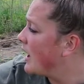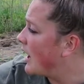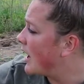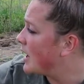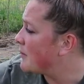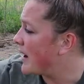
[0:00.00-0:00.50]

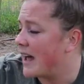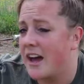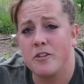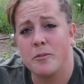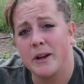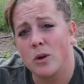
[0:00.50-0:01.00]
I
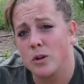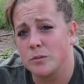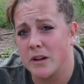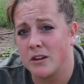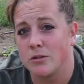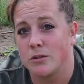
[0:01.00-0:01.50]
have my gold
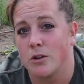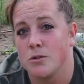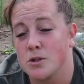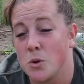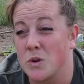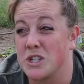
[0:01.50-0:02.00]
medal
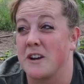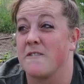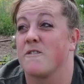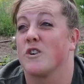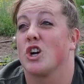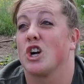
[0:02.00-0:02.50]
rose, which I
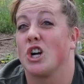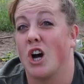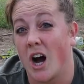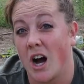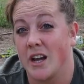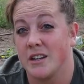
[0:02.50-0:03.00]

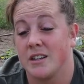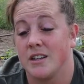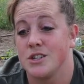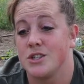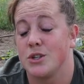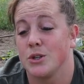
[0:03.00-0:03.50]
forgot
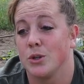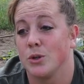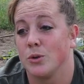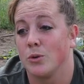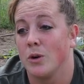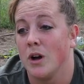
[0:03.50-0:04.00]

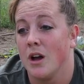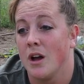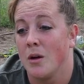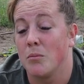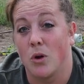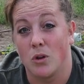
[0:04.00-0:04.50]
to
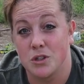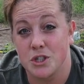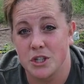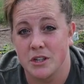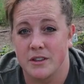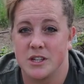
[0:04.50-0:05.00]

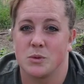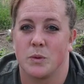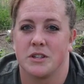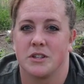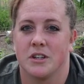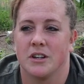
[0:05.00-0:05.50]
mulch this
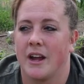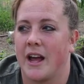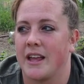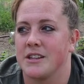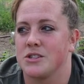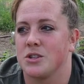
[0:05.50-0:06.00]
winter,
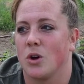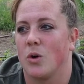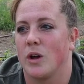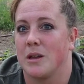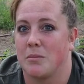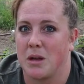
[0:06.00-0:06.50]
and so
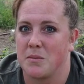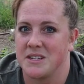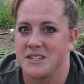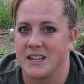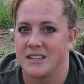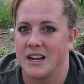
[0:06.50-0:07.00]
it might be
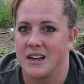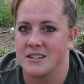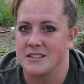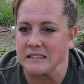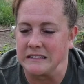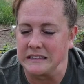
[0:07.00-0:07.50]
dead,
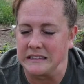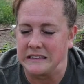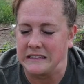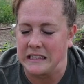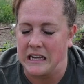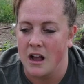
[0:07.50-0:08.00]
guys.
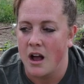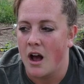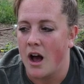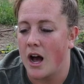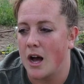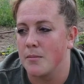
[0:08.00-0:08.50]

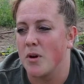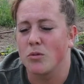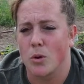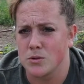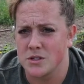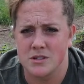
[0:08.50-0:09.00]

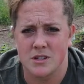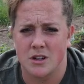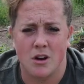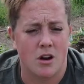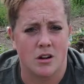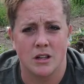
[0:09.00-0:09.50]
Roses in
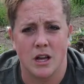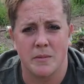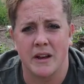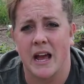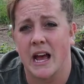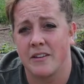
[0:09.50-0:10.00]
our
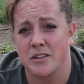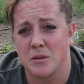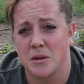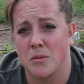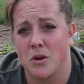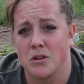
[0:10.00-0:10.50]
climate have to
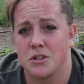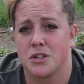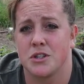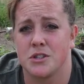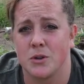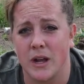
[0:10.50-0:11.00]
be
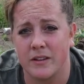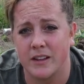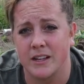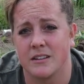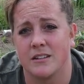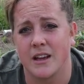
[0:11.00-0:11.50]
mulched, so I have
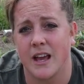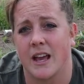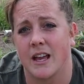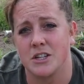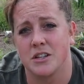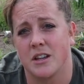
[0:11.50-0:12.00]
like a little
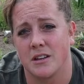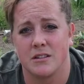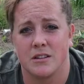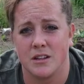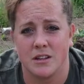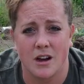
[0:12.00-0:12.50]
cage, and
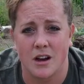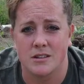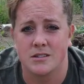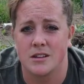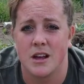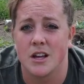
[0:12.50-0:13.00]
then you
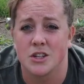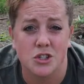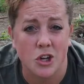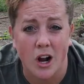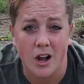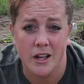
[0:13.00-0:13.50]
toss
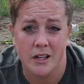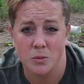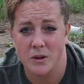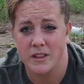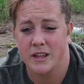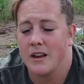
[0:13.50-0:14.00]
straw in
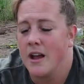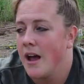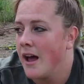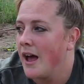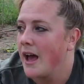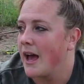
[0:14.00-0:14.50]
with it.
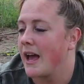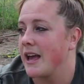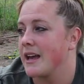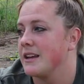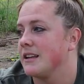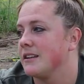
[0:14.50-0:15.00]

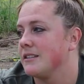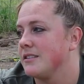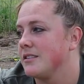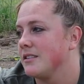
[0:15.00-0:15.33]
And